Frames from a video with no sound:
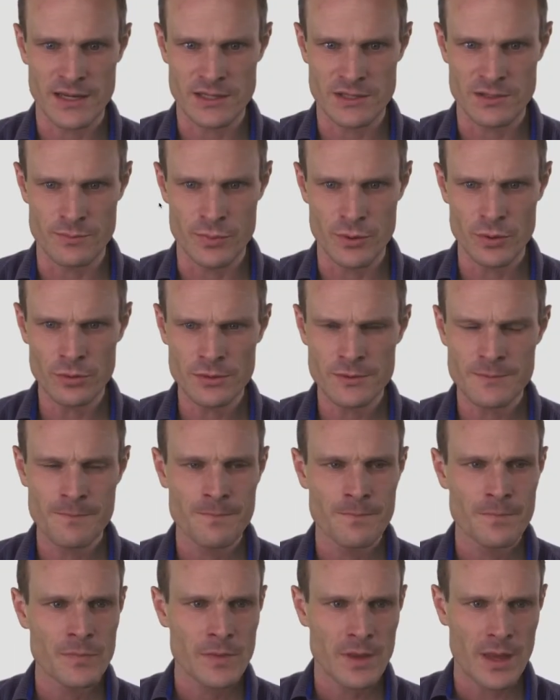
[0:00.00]
to build.
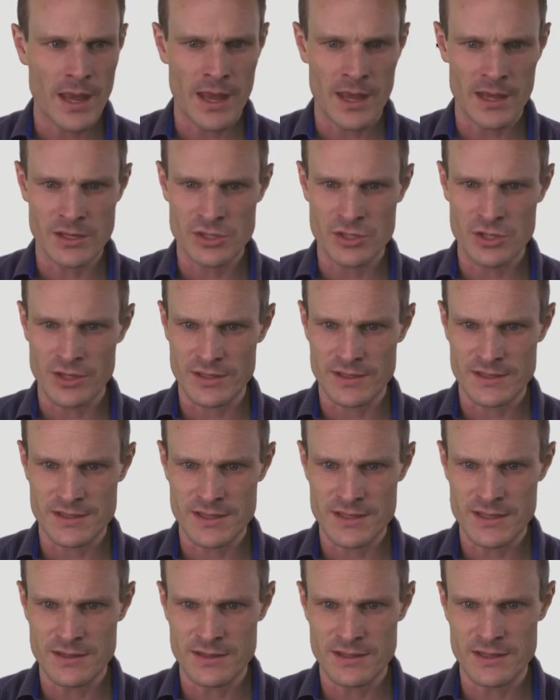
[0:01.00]
And you can
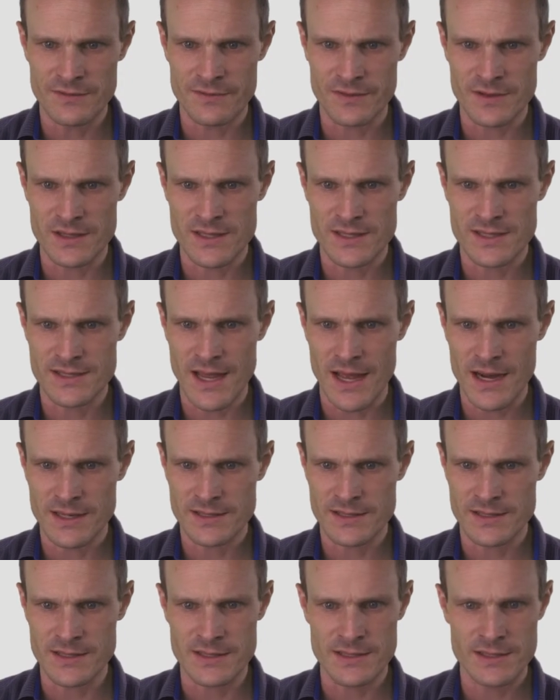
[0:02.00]
see the different
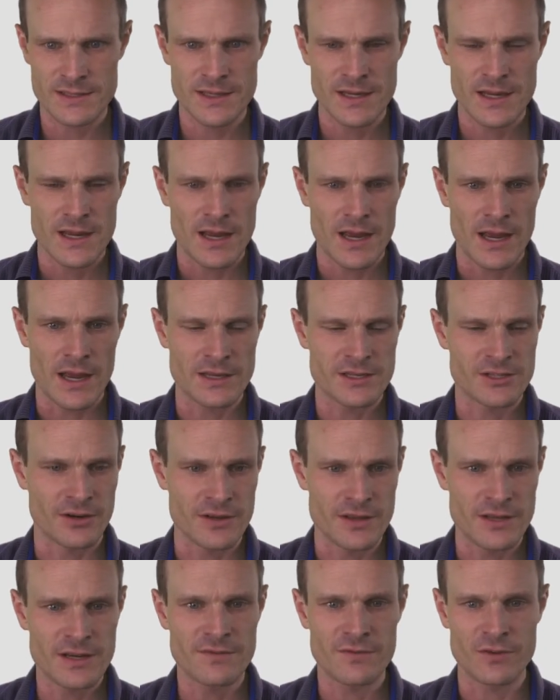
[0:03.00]
statuses,
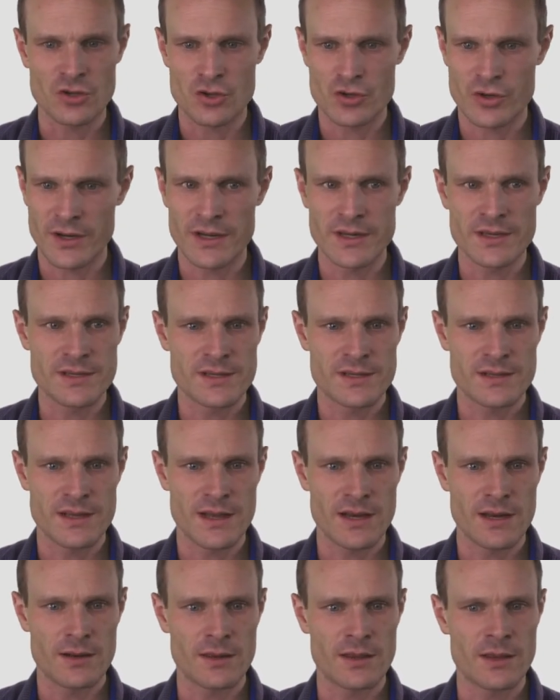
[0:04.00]
the different triggers
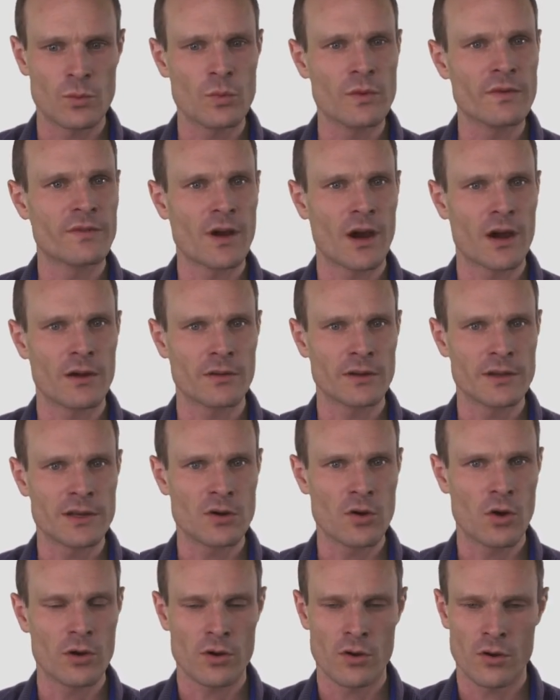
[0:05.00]
that we've currently
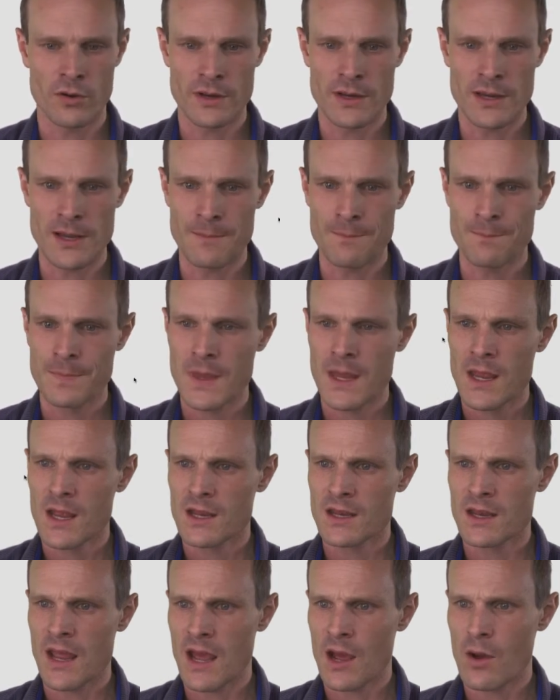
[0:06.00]
got on here.
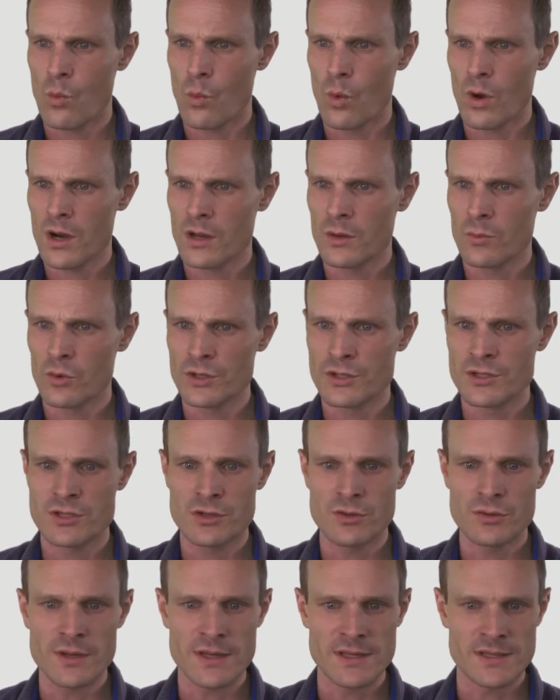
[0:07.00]
Now, what I want to
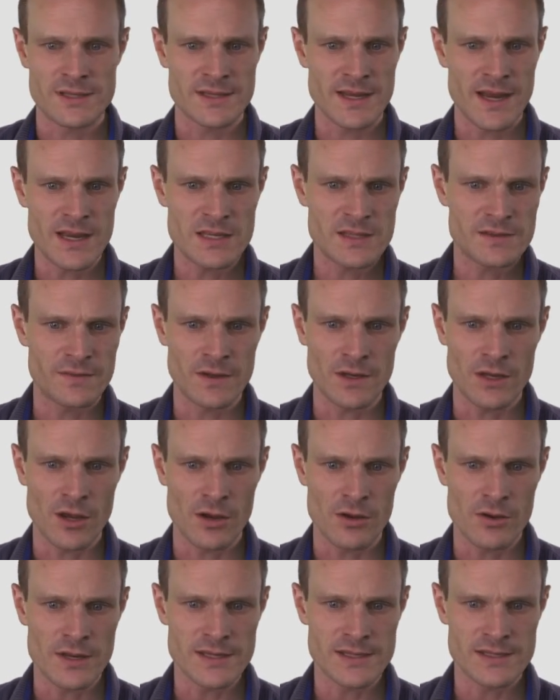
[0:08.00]
do in today's
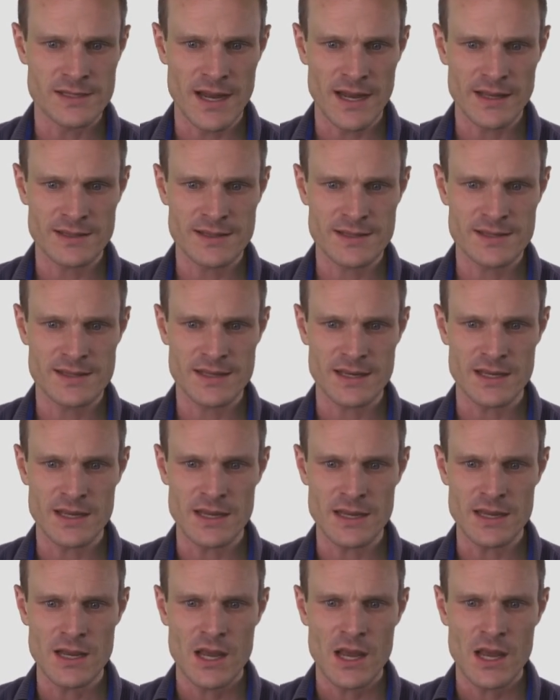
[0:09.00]
video is start to see